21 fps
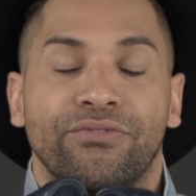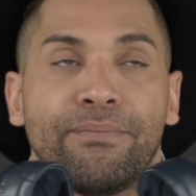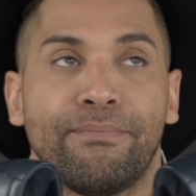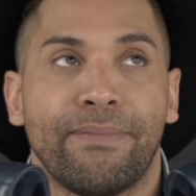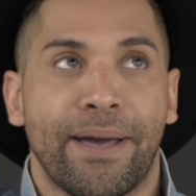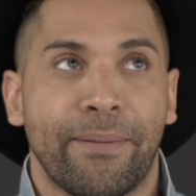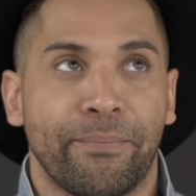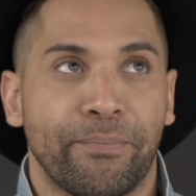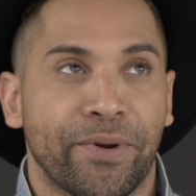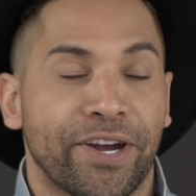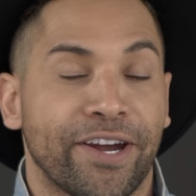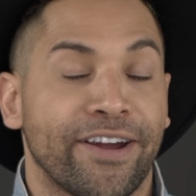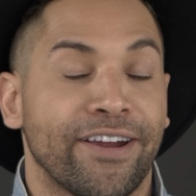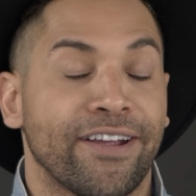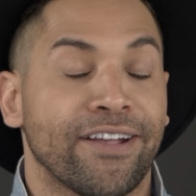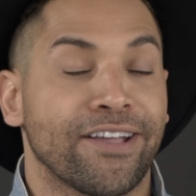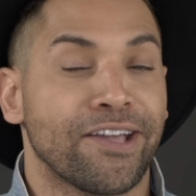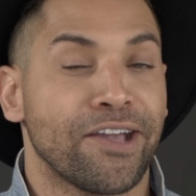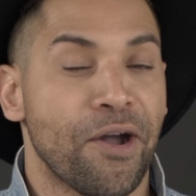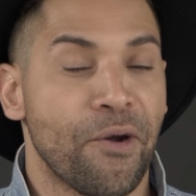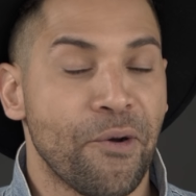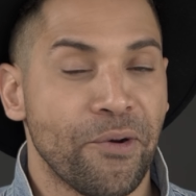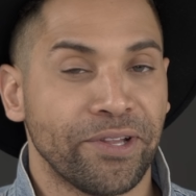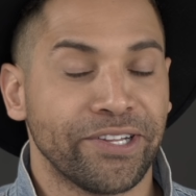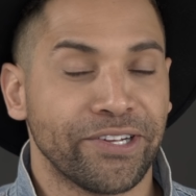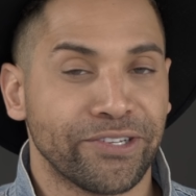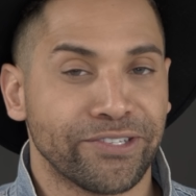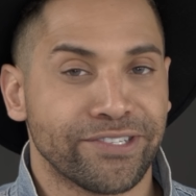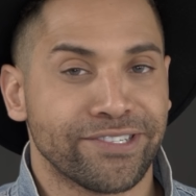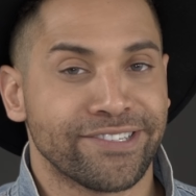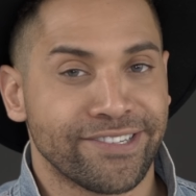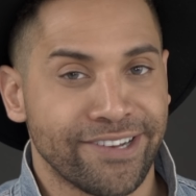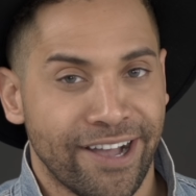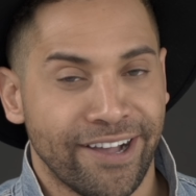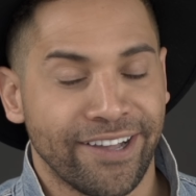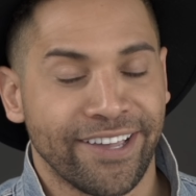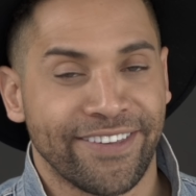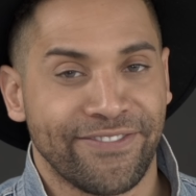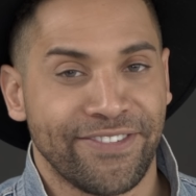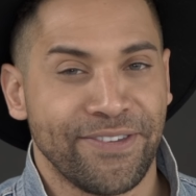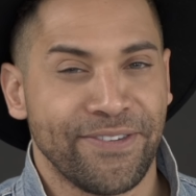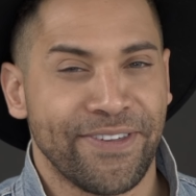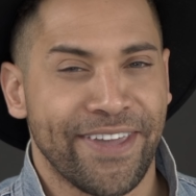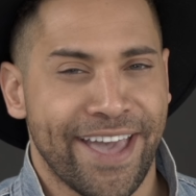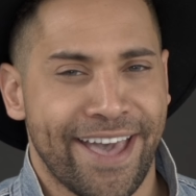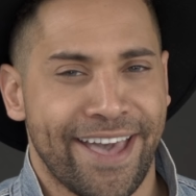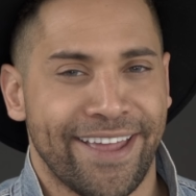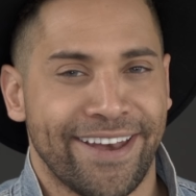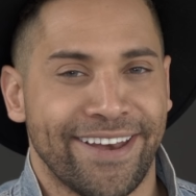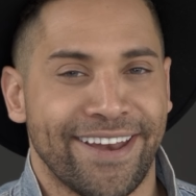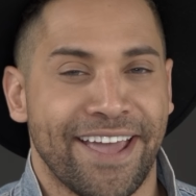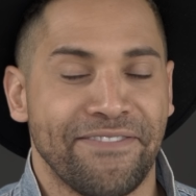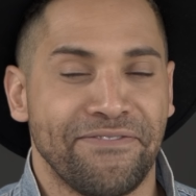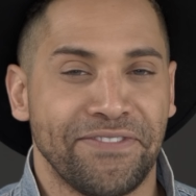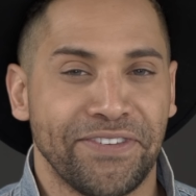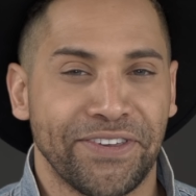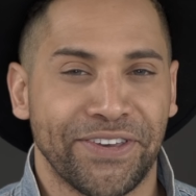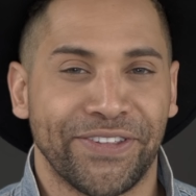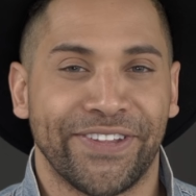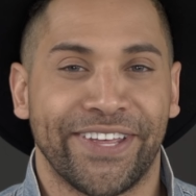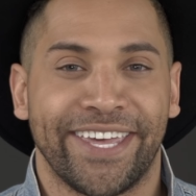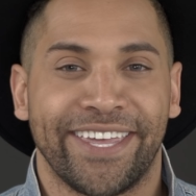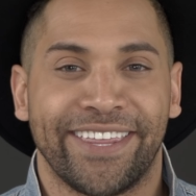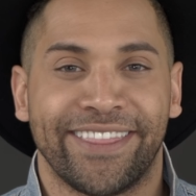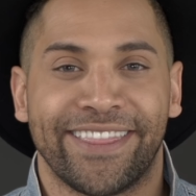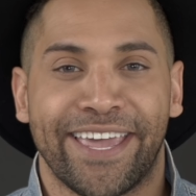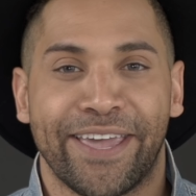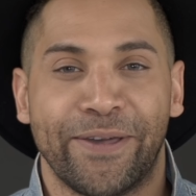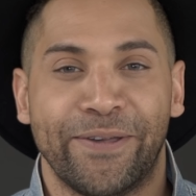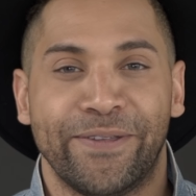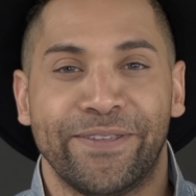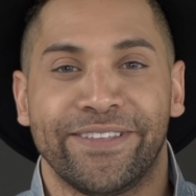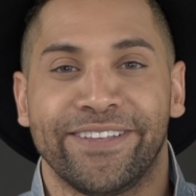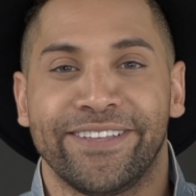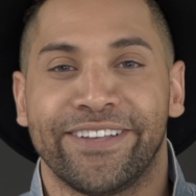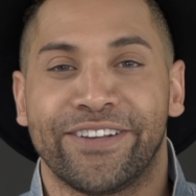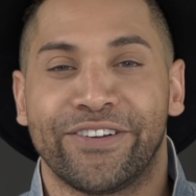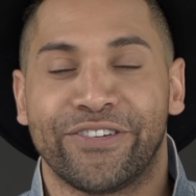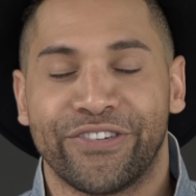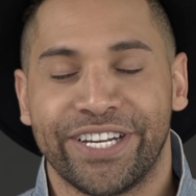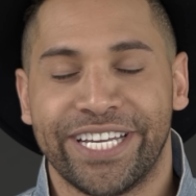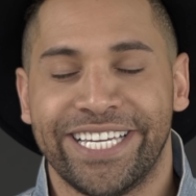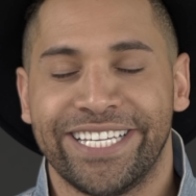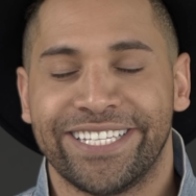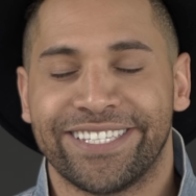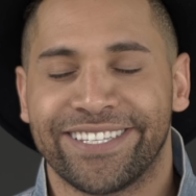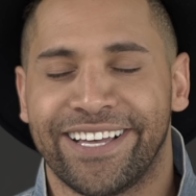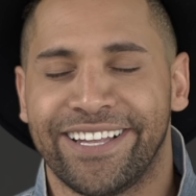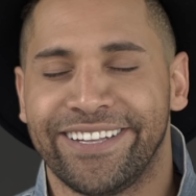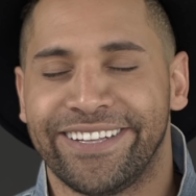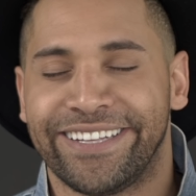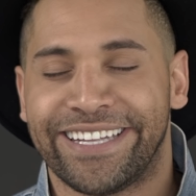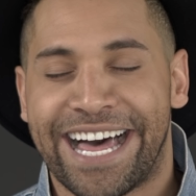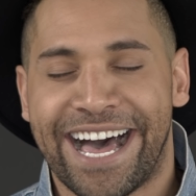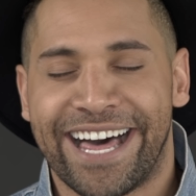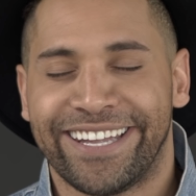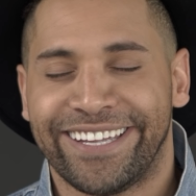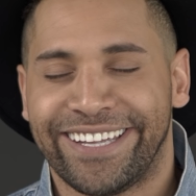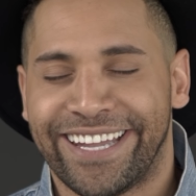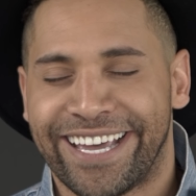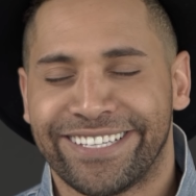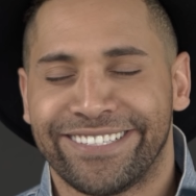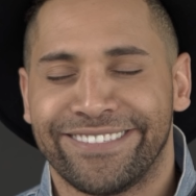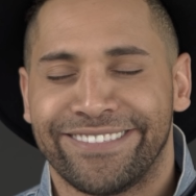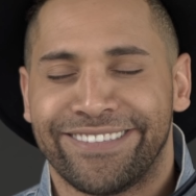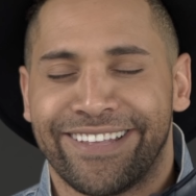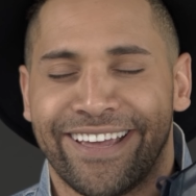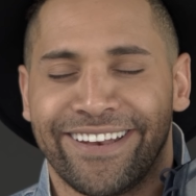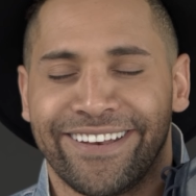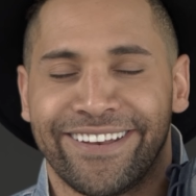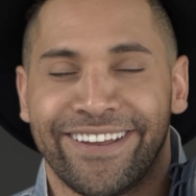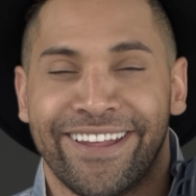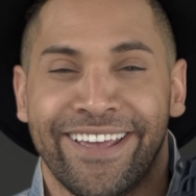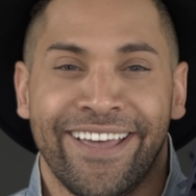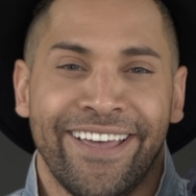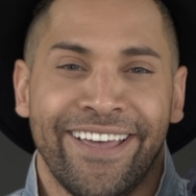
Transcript: Remember, go a little snug if you can. I feel like they crease a lot less than